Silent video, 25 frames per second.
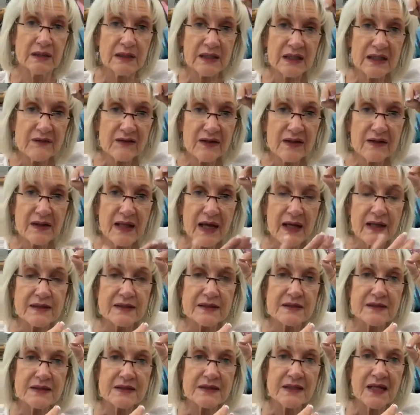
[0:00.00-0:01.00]
leaving that
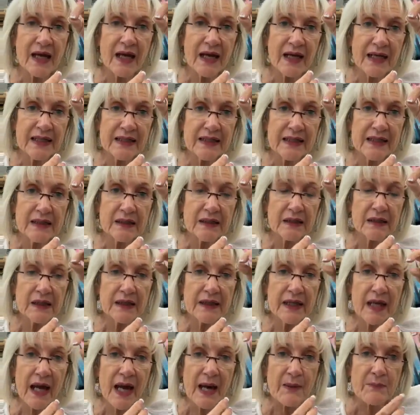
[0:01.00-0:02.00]
tiny
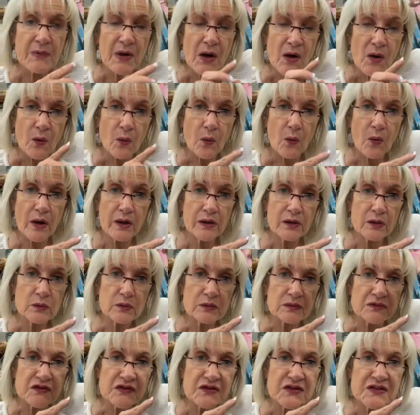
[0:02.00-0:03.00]
little gap, water
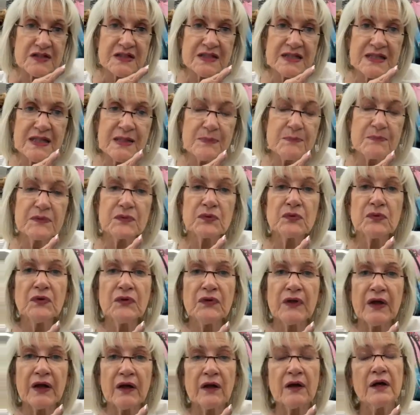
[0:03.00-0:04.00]
will seep
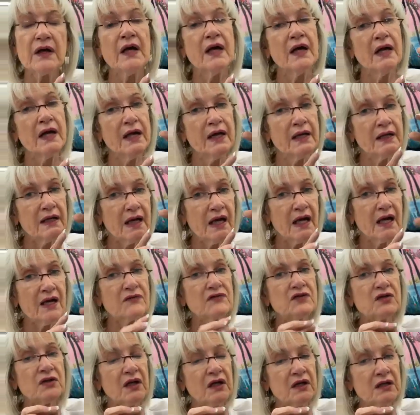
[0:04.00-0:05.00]
through there, and
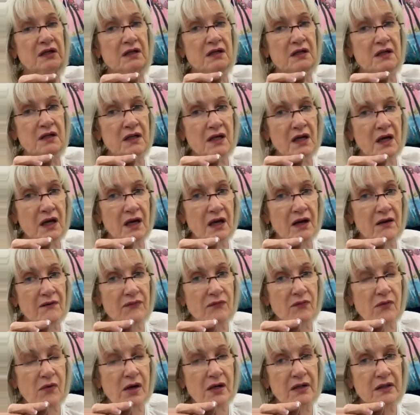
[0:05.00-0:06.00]
after
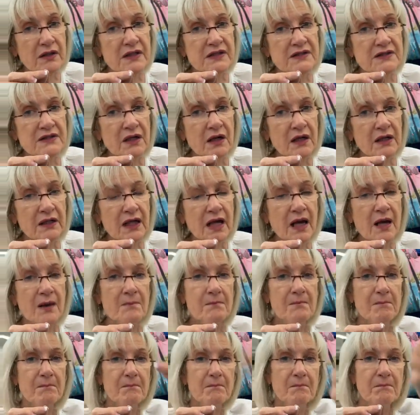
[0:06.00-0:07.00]
enough water has gone out,
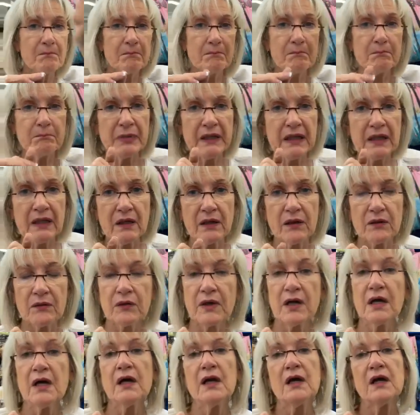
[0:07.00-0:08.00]
bingo,
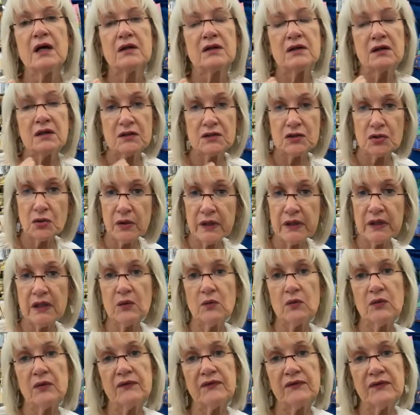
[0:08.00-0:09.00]
the
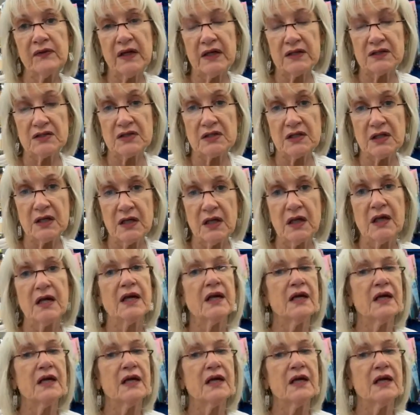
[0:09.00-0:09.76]
toilet will flush.